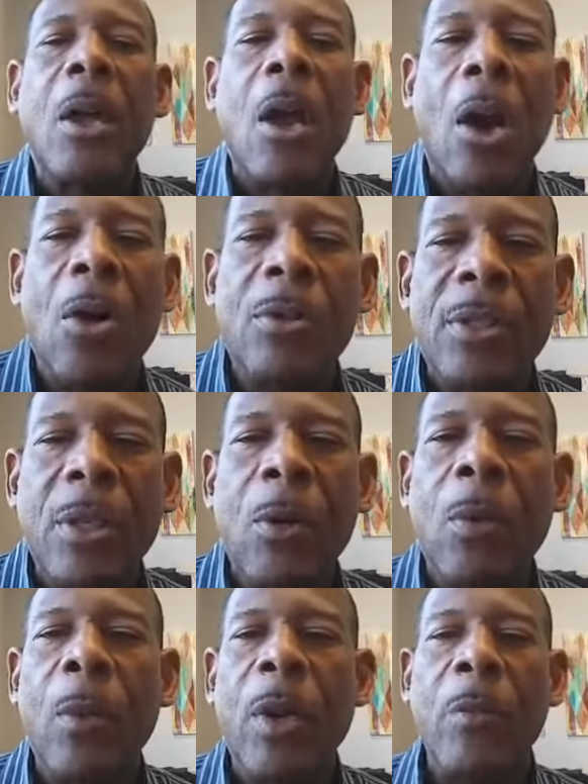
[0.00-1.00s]
Also, I
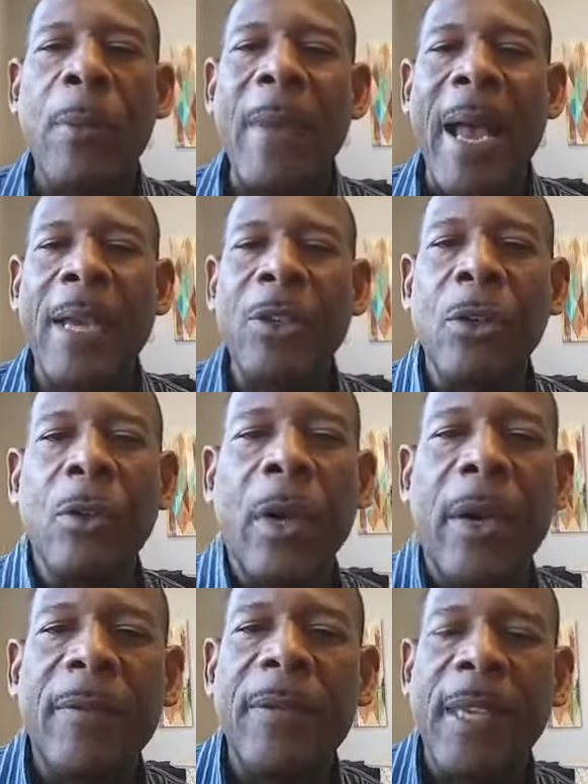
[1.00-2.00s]
want to remind you
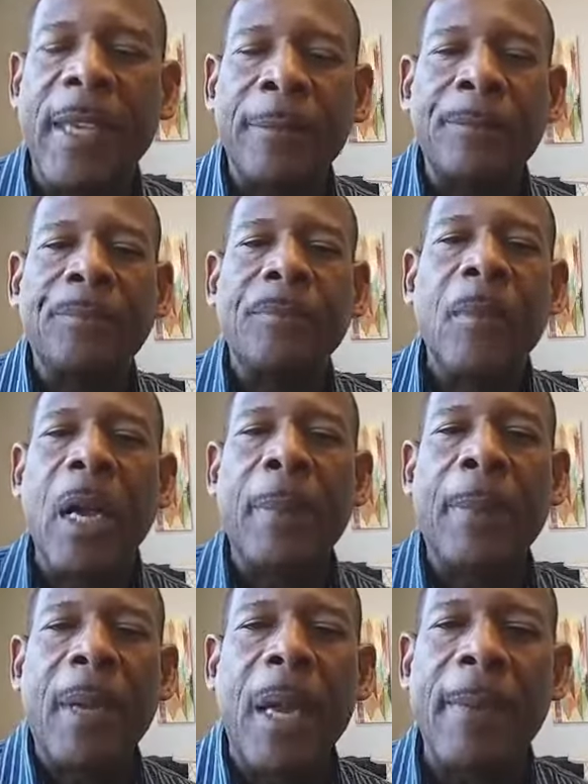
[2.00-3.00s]
of the
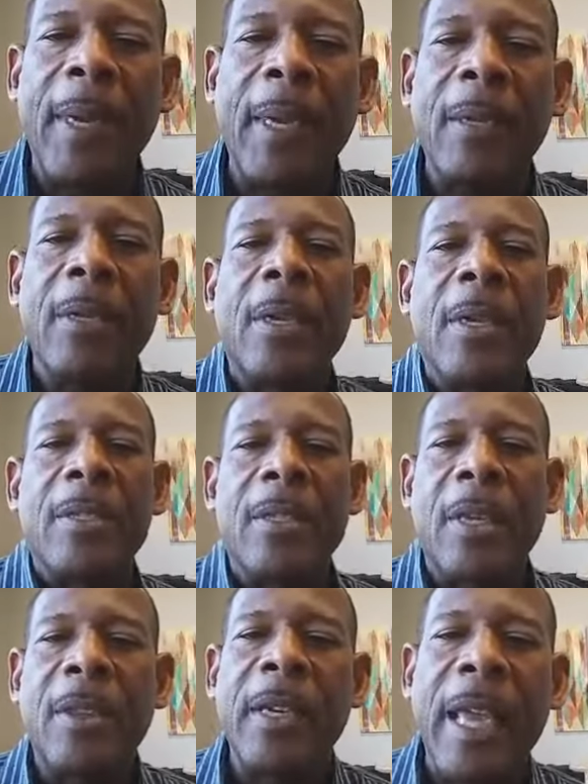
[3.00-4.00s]
upcoming
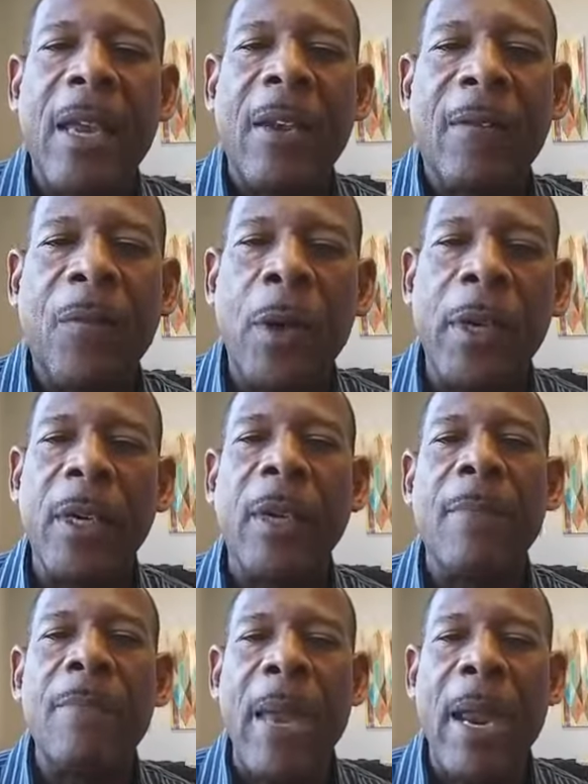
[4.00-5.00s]
Southern California
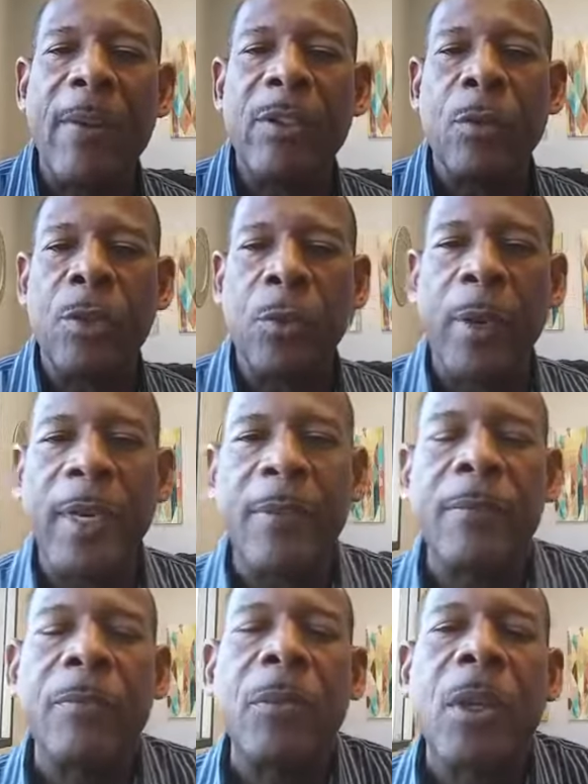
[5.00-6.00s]
marriage retreat,
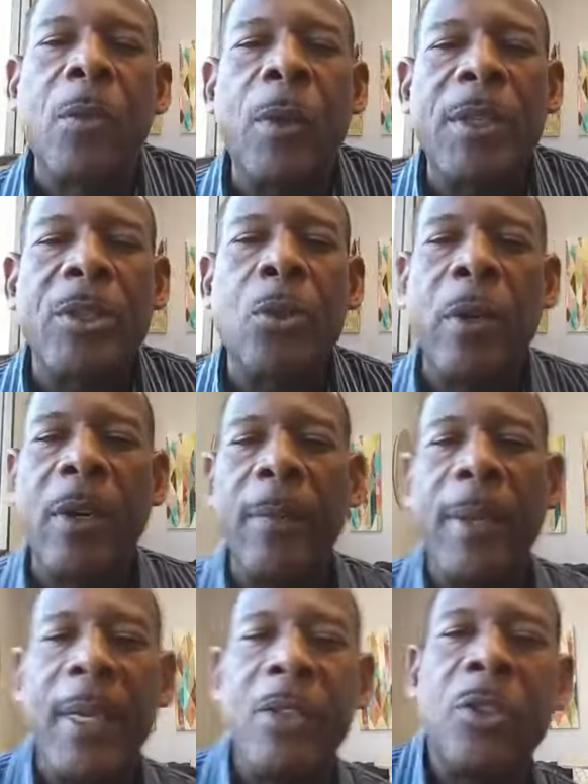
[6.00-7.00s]
which is going to
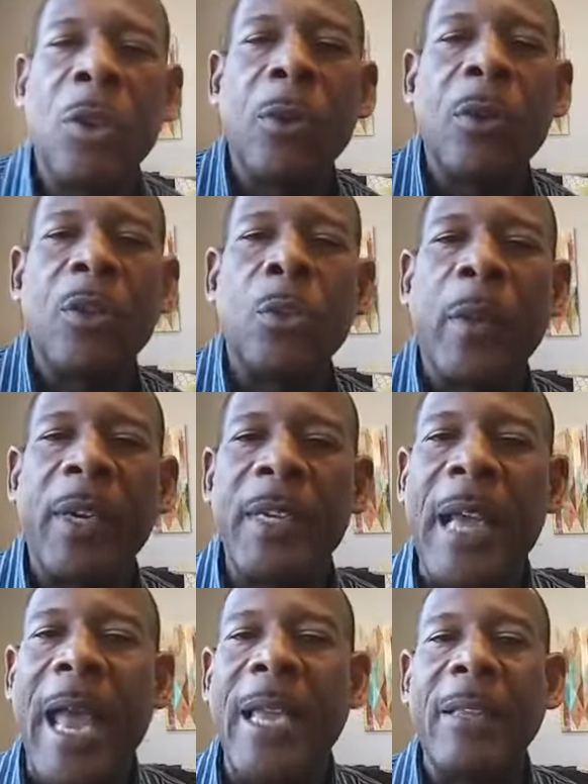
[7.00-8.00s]
be June the
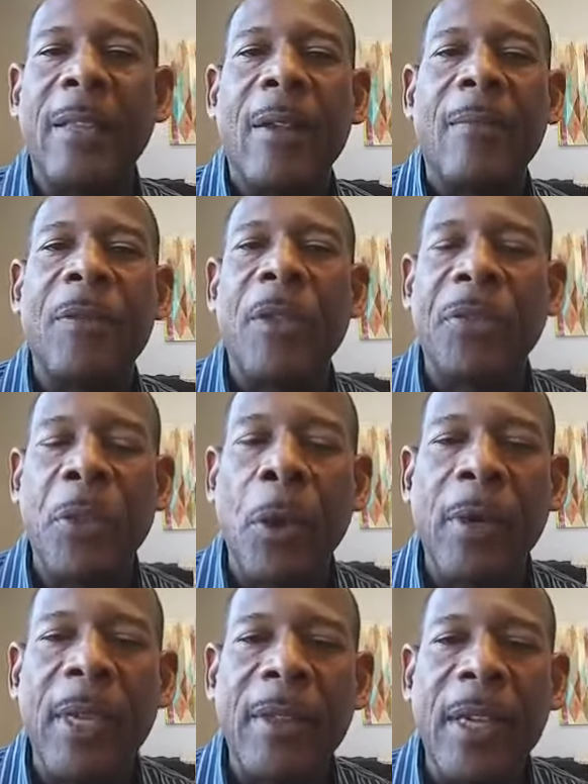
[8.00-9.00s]
29th, the
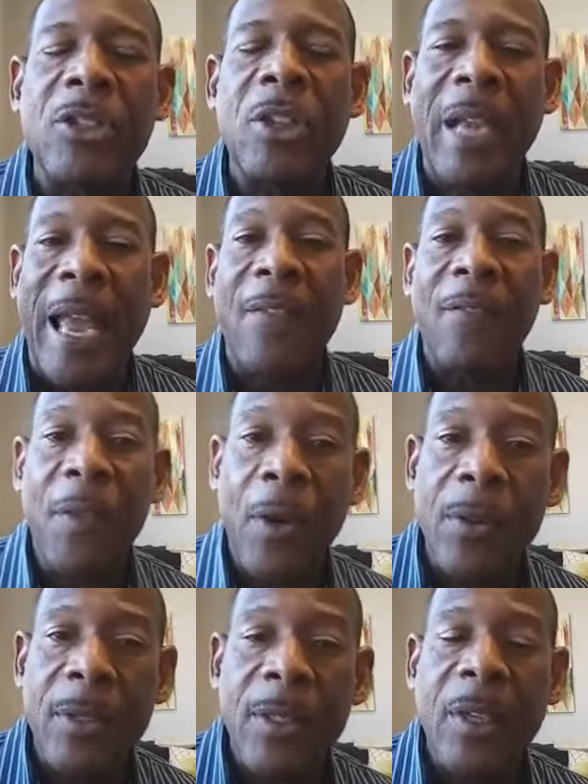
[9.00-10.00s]
30th, and July
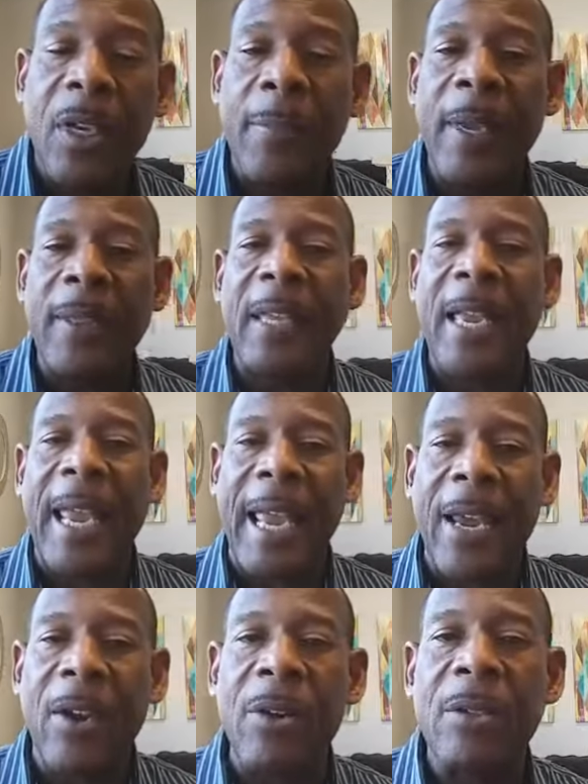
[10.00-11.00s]
1st. It's going to be at the
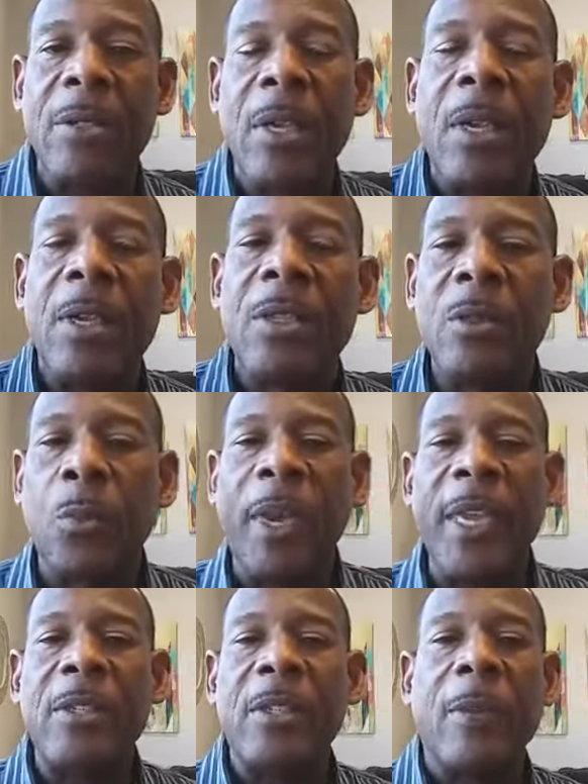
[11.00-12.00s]
Ayers
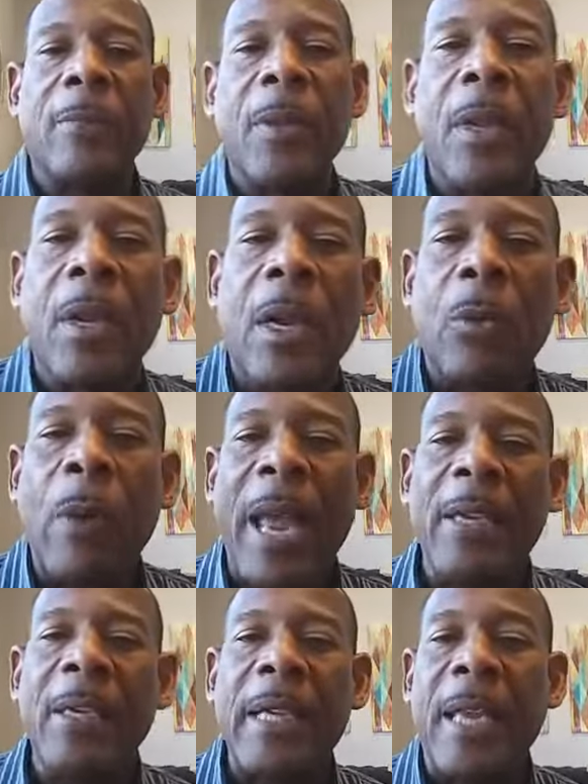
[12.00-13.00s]
Suites,
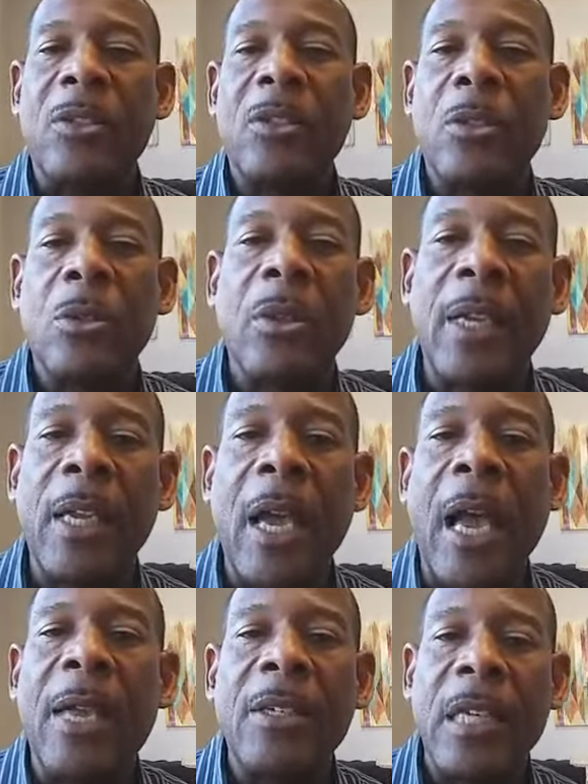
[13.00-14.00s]
right next to the
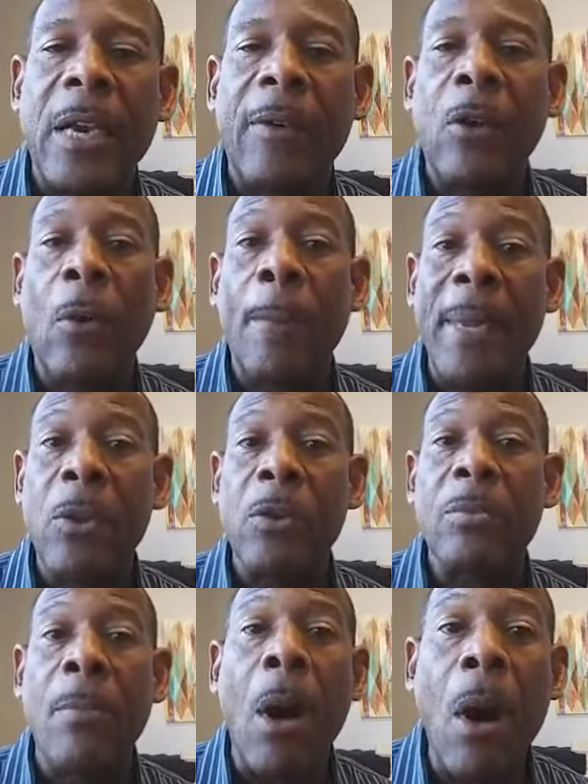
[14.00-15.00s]
Ontario Mills
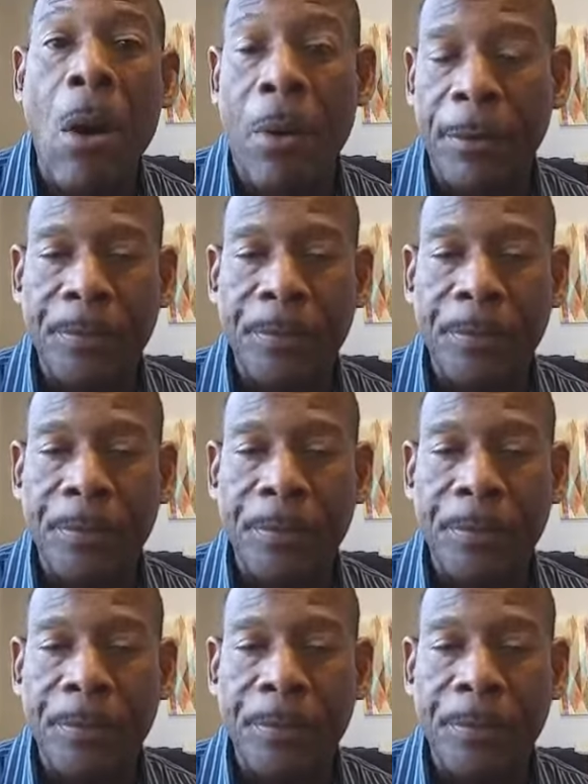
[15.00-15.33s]
Mall.